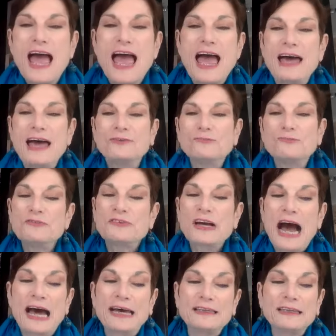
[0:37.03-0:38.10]
and we've
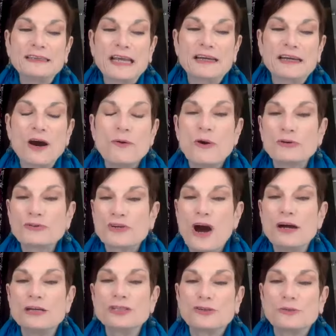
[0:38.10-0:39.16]
got like almost
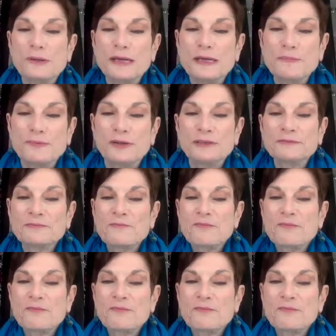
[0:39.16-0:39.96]
100 people,